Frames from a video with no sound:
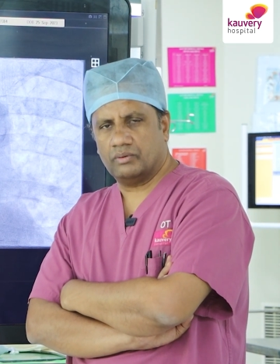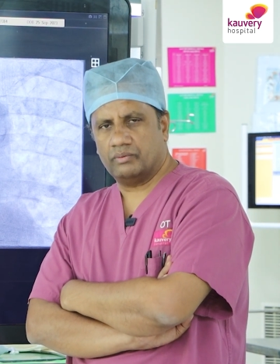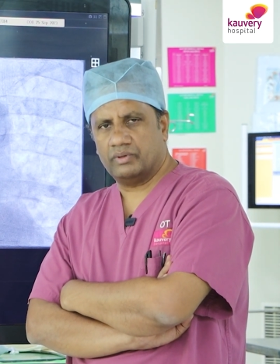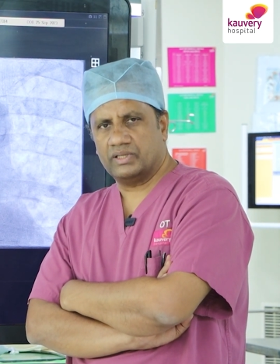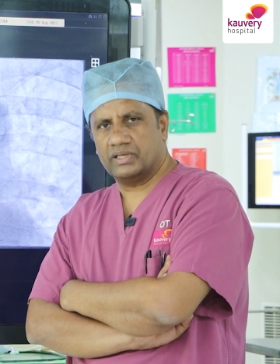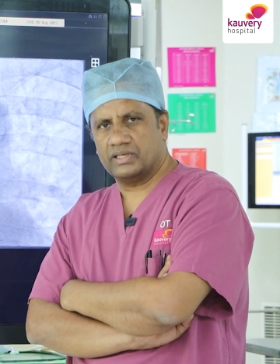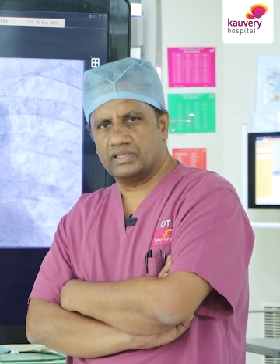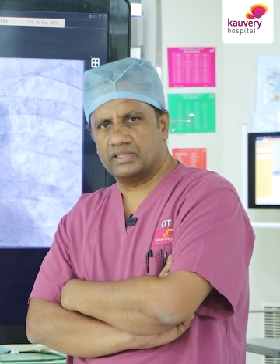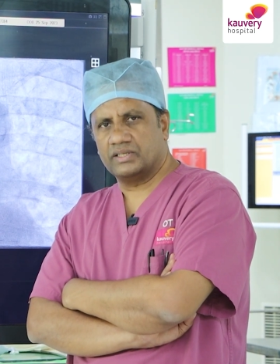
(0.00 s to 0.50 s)

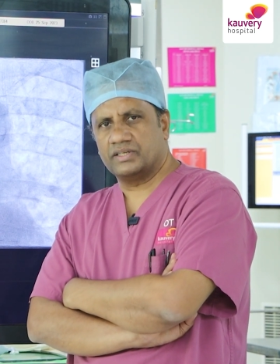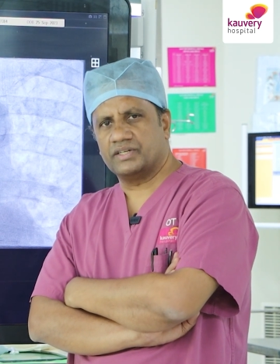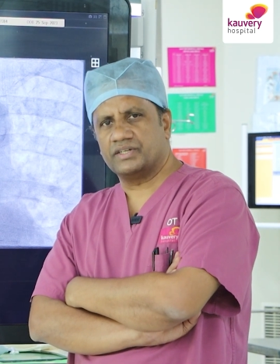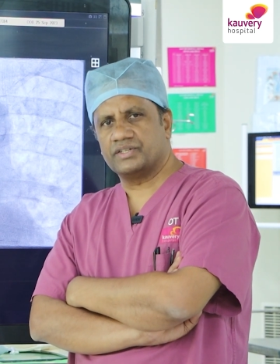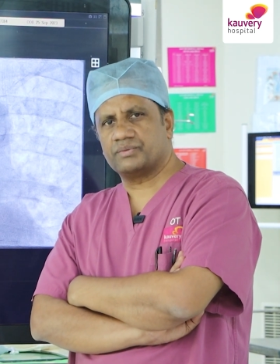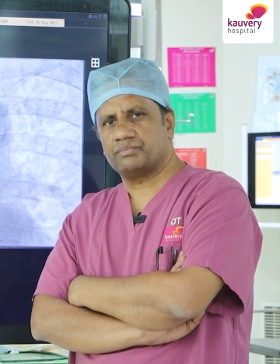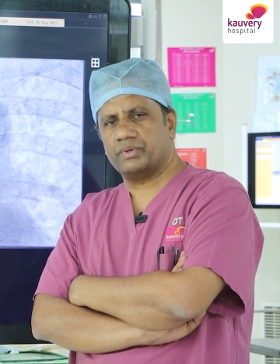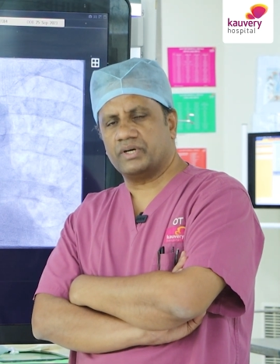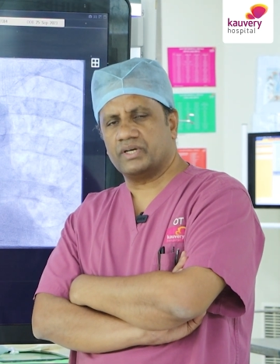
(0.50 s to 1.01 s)
When the catheter
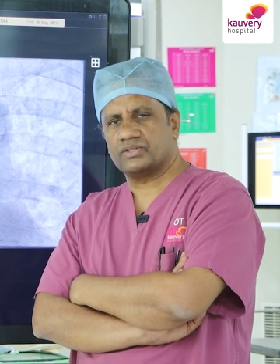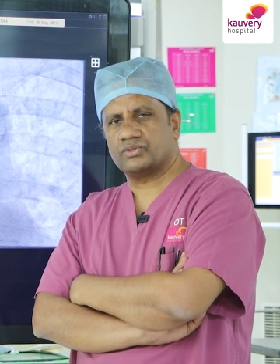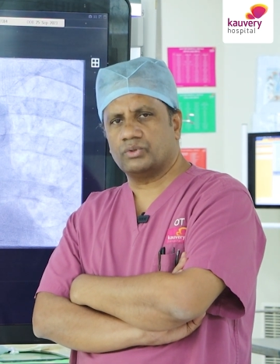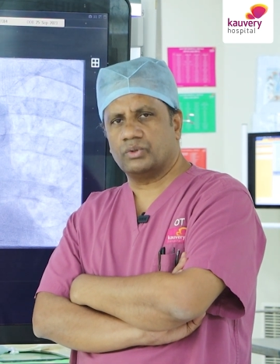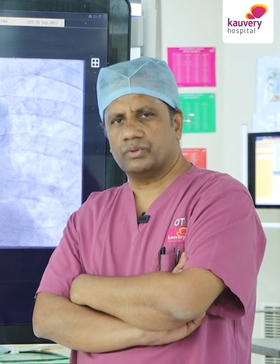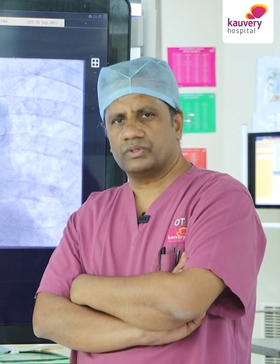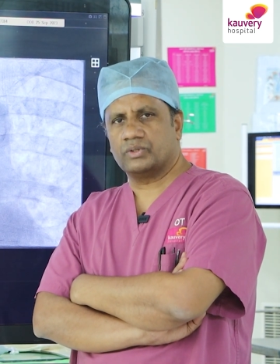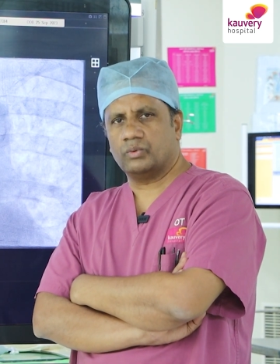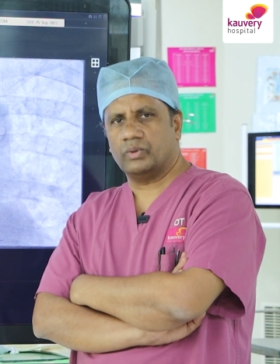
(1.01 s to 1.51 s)
is passed
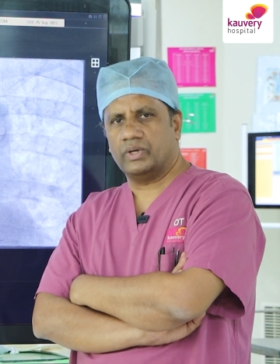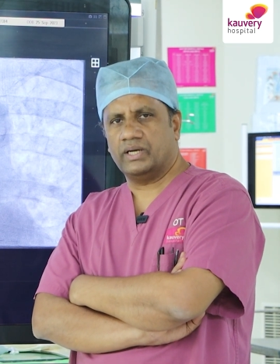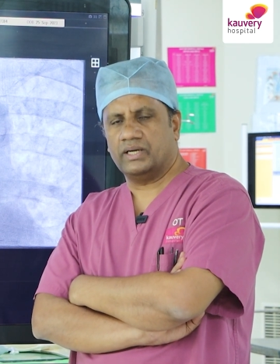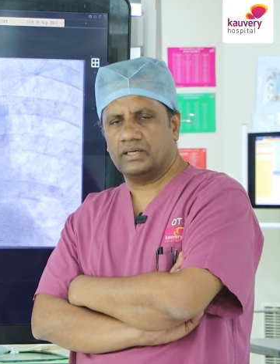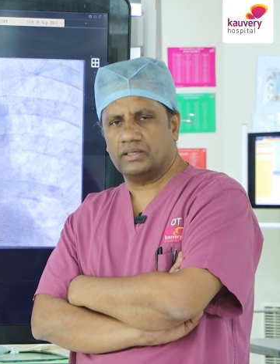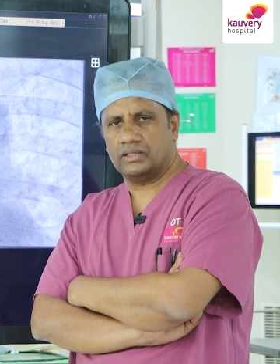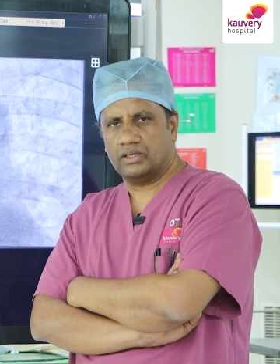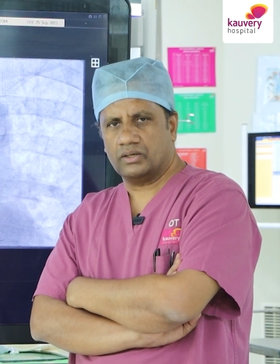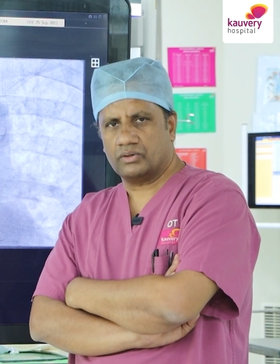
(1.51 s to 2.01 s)
over the
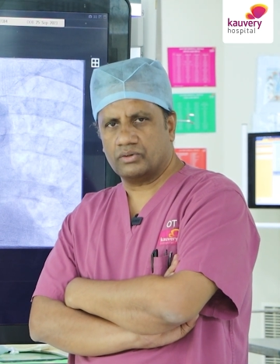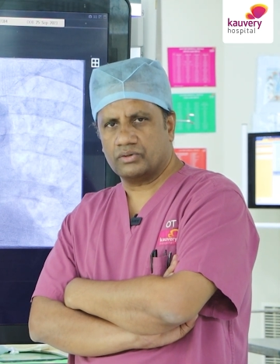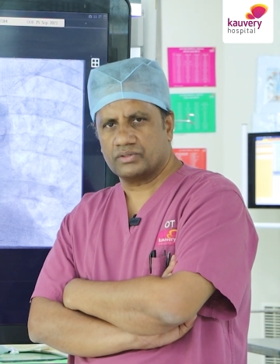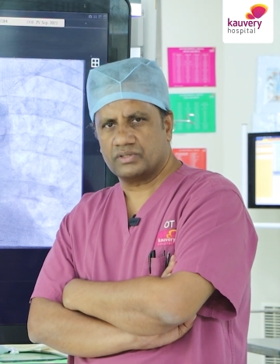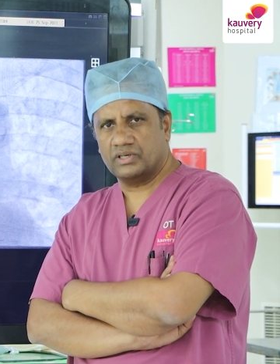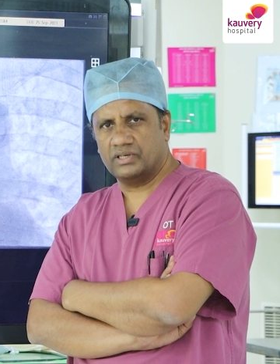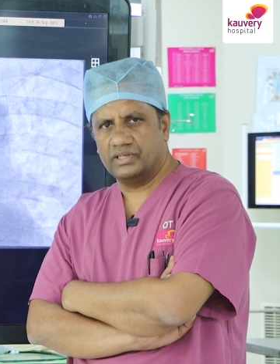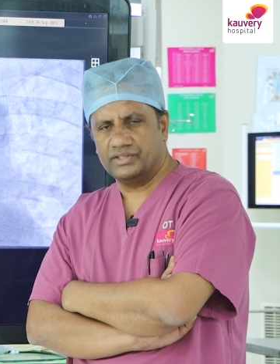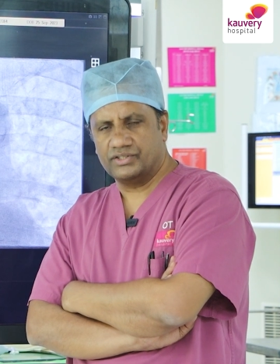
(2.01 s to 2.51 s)
wire
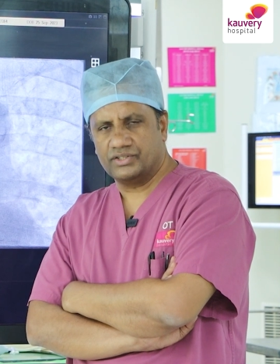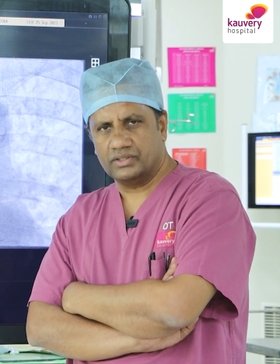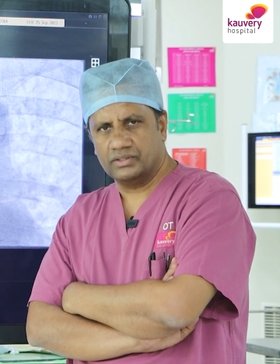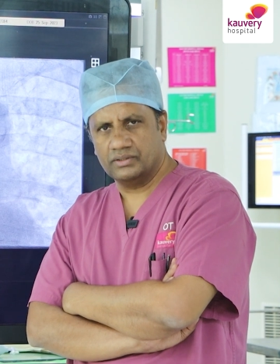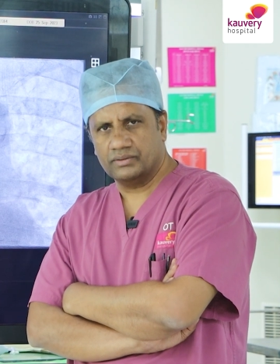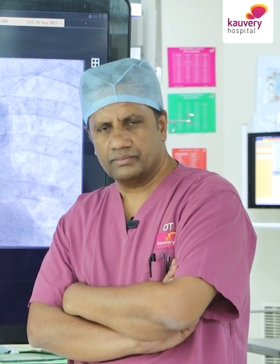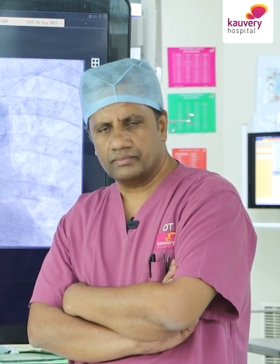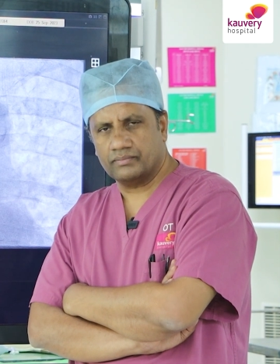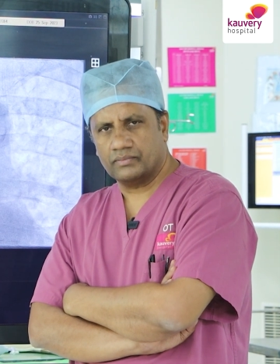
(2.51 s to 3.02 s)
across the
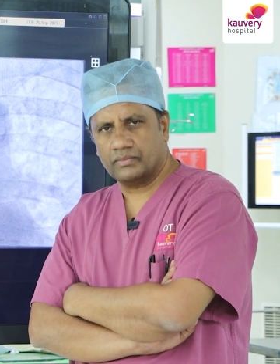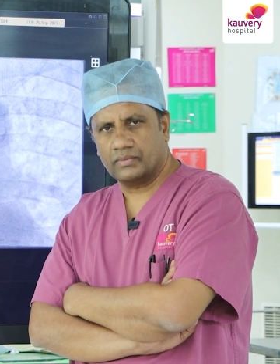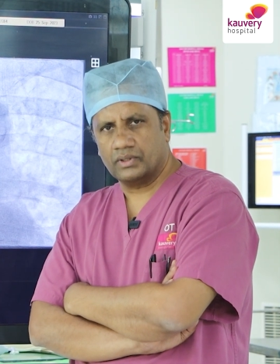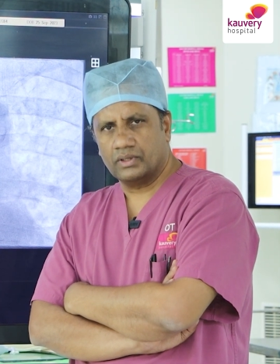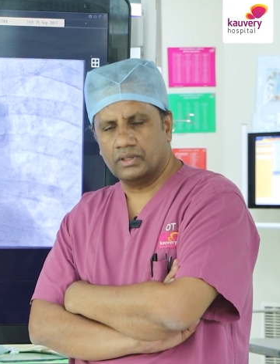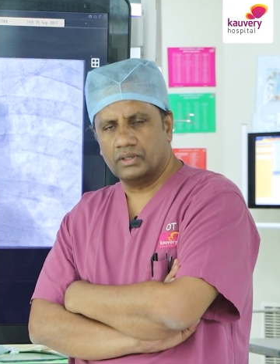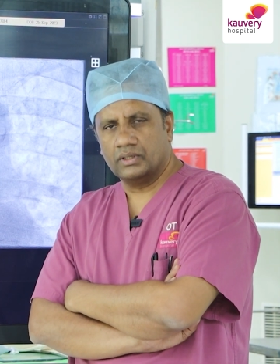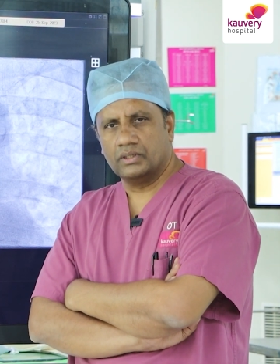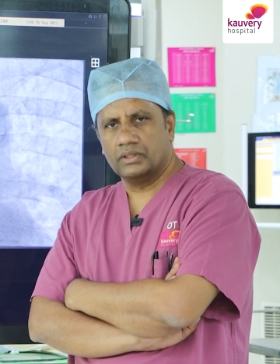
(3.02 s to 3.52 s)
lesion,
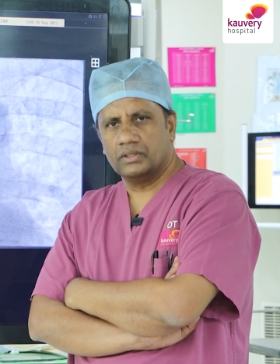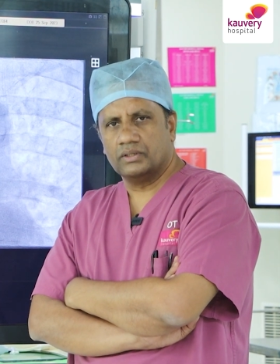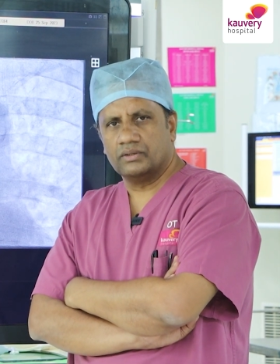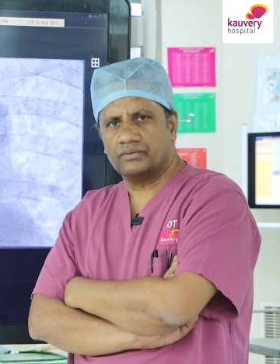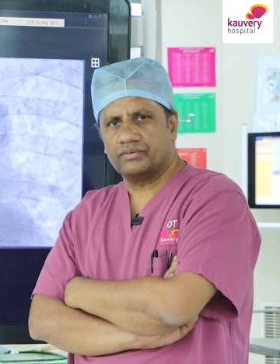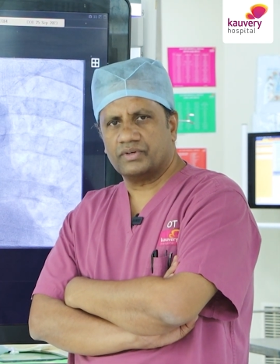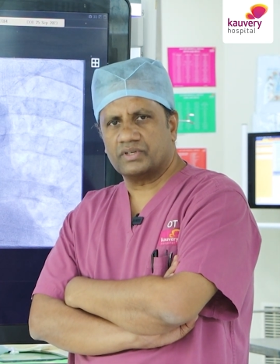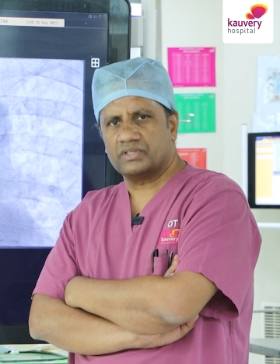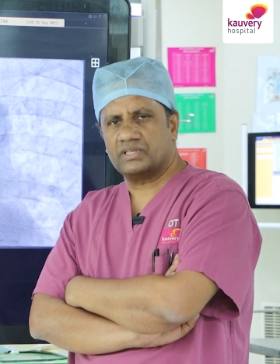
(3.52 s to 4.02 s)

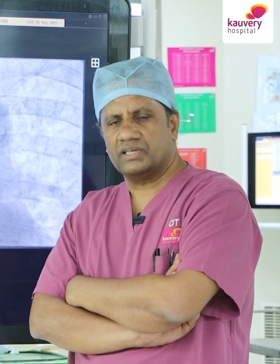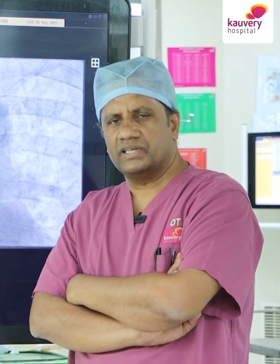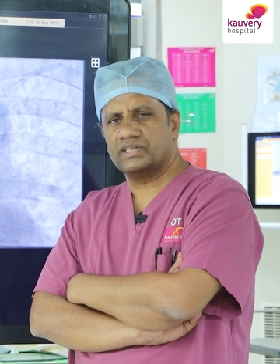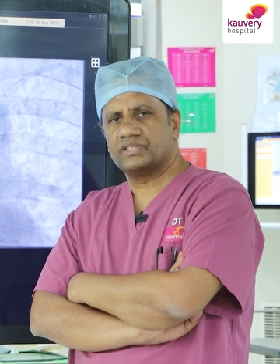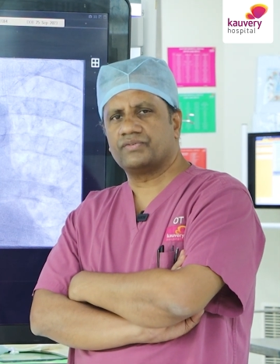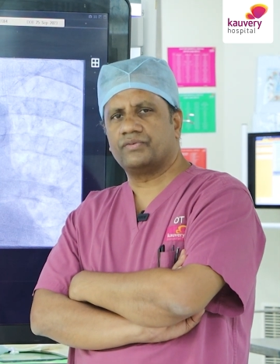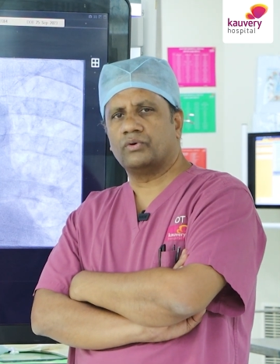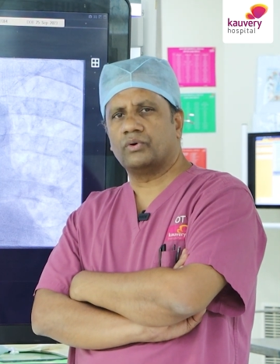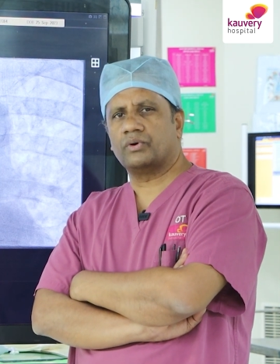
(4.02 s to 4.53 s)
firstly
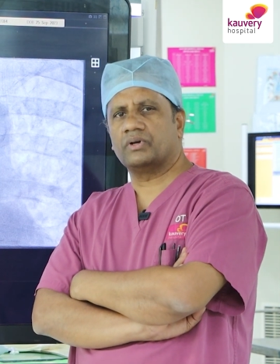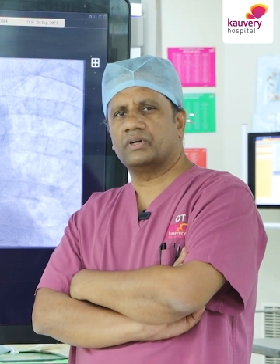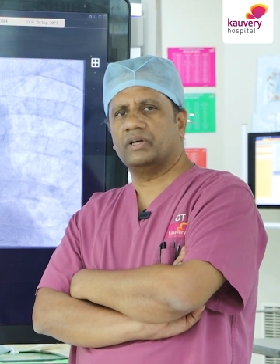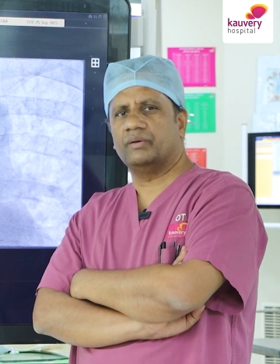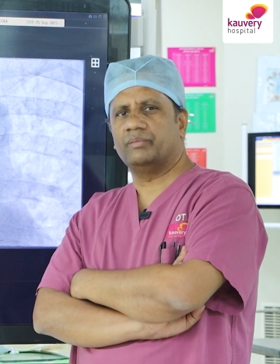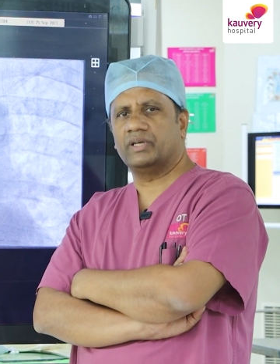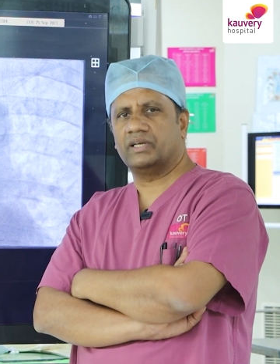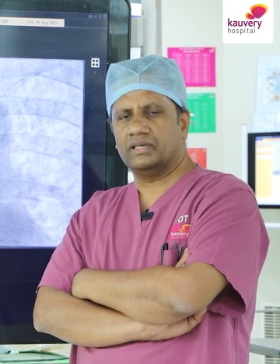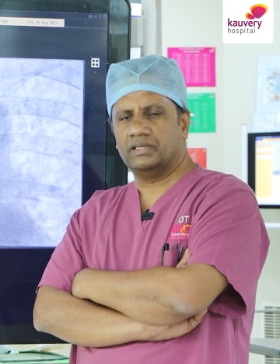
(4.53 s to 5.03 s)
it's
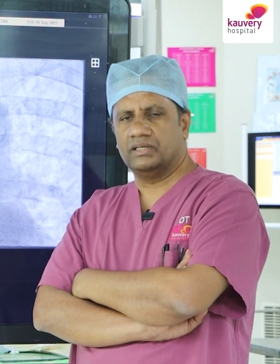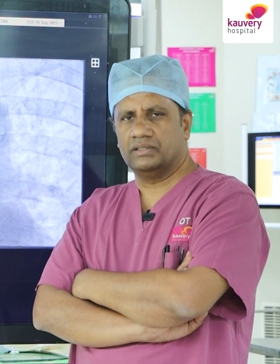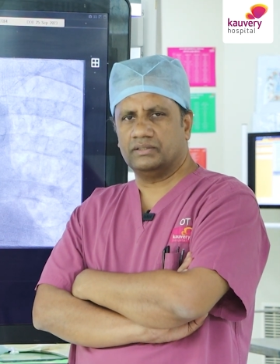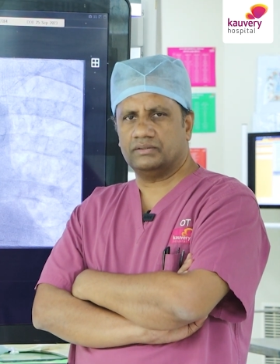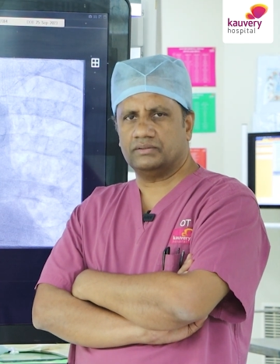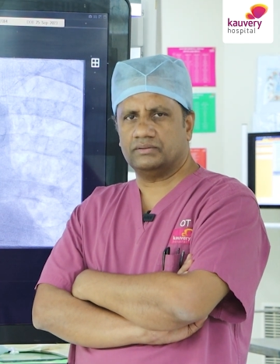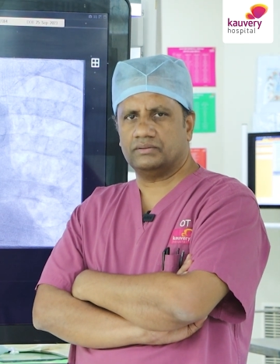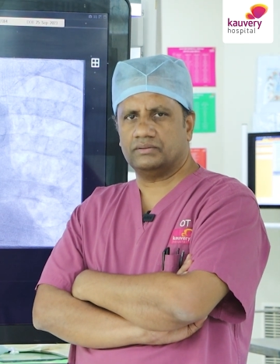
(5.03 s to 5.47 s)
photochemical.